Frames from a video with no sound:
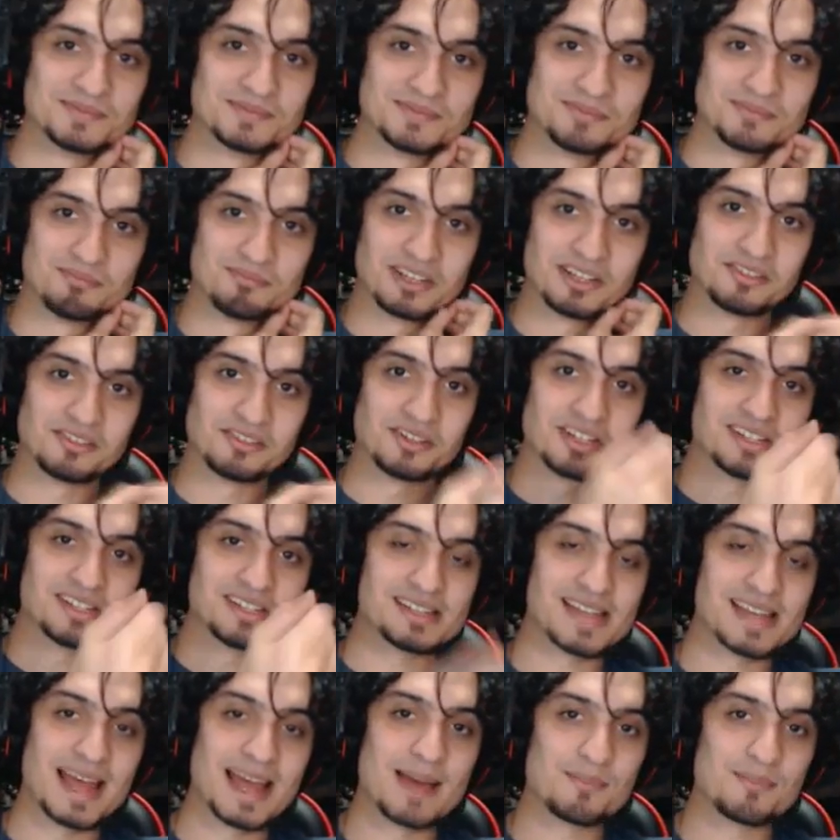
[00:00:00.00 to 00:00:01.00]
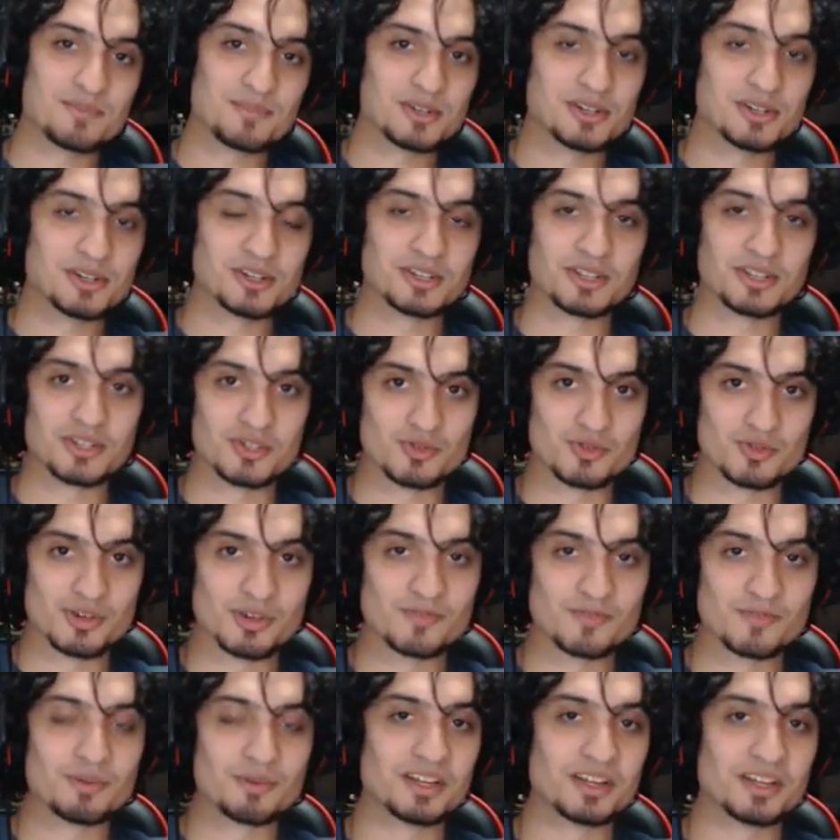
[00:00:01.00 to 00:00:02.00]
because you can tap the
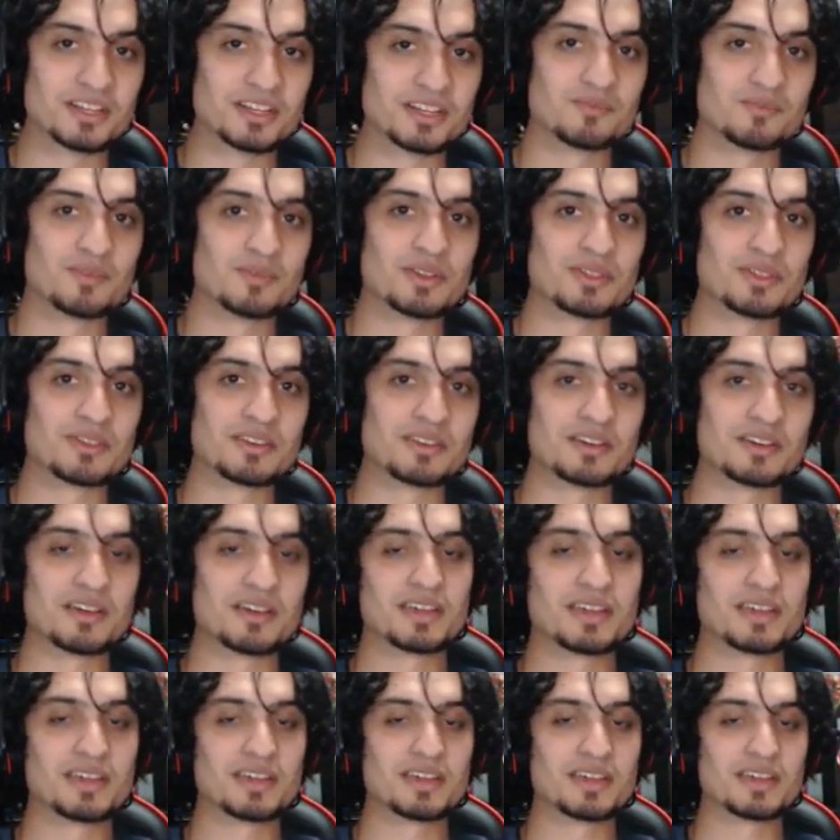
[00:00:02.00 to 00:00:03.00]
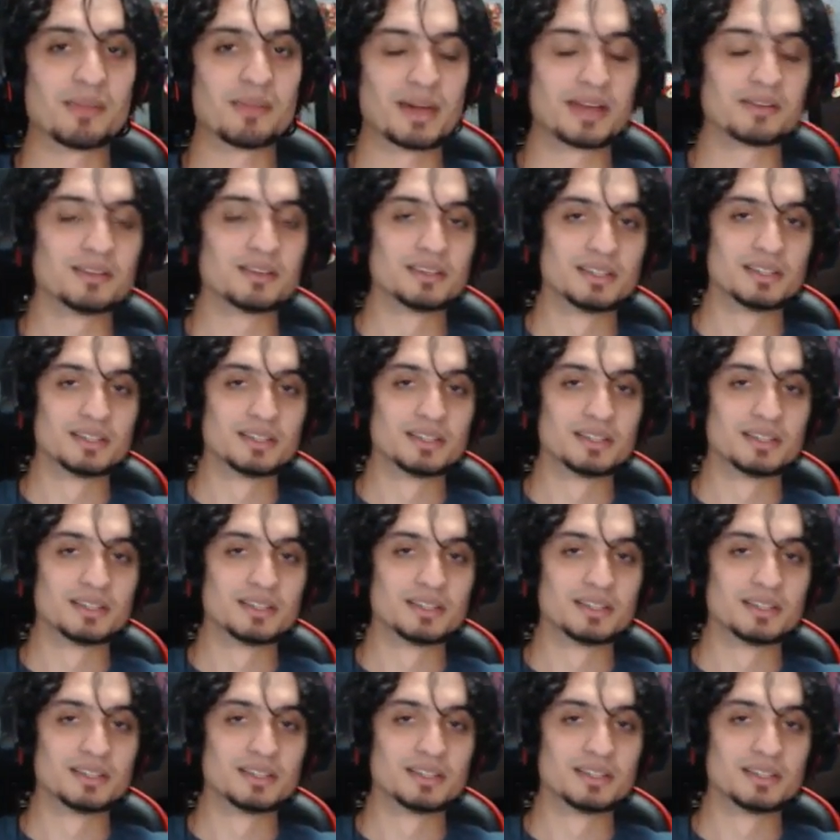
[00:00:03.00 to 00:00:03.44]
drift button with the gamepad.